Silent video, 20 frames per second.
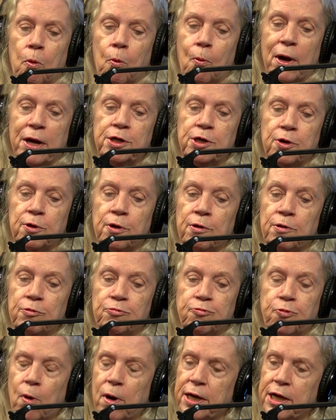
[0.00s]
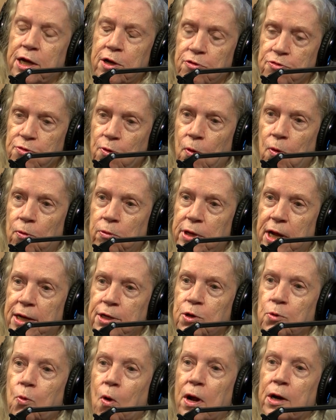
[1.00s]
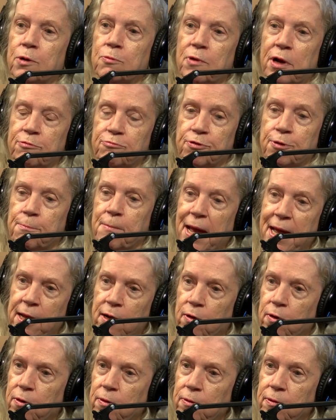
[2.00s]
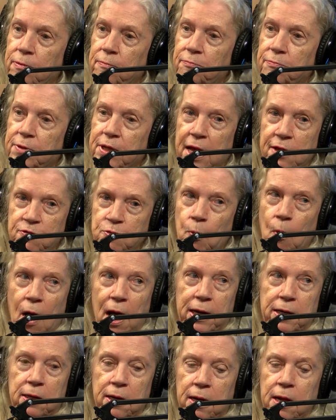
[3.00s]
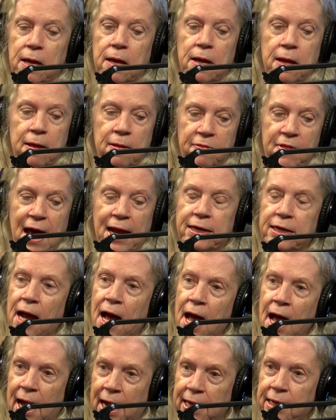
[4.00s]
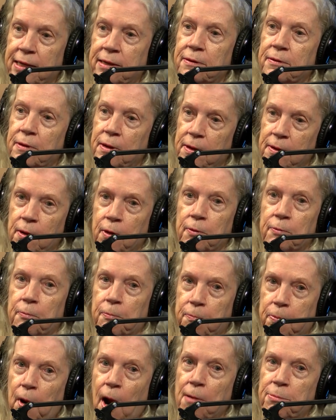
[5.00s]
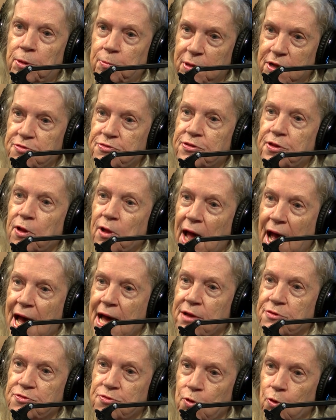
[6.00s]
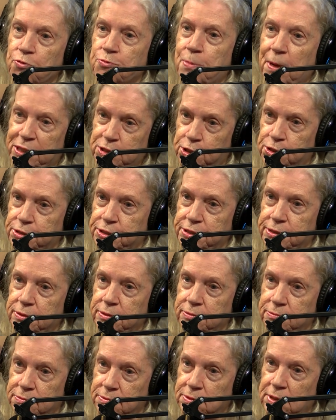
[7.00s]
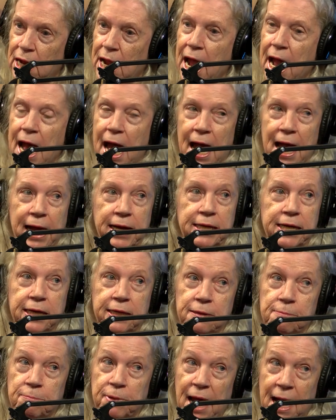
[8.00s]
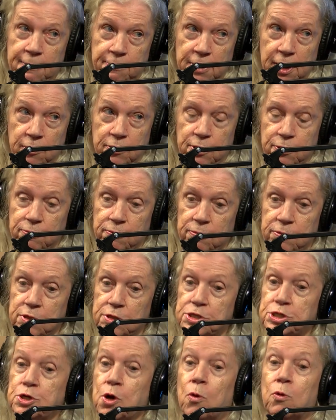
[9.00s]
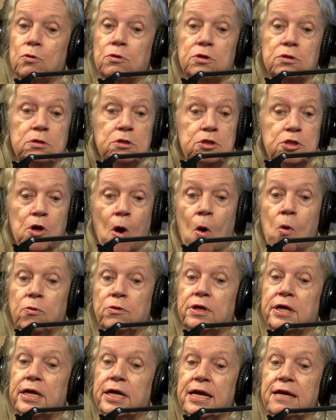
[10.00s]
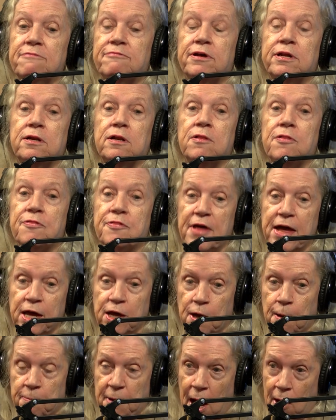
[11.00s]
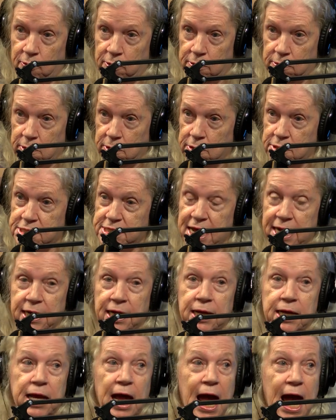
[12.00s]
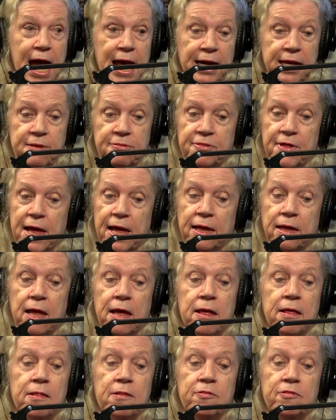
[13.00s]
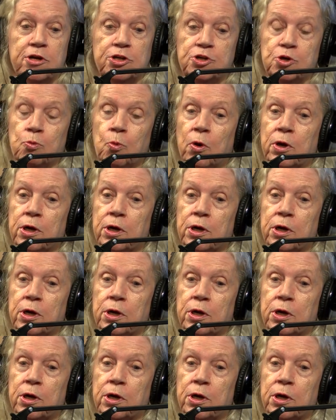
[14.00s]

When you're 40 years old and you want to run for mayor, guess what? That guy probably still has those pictures and he can blackmail you. So don't even think about sending anything that you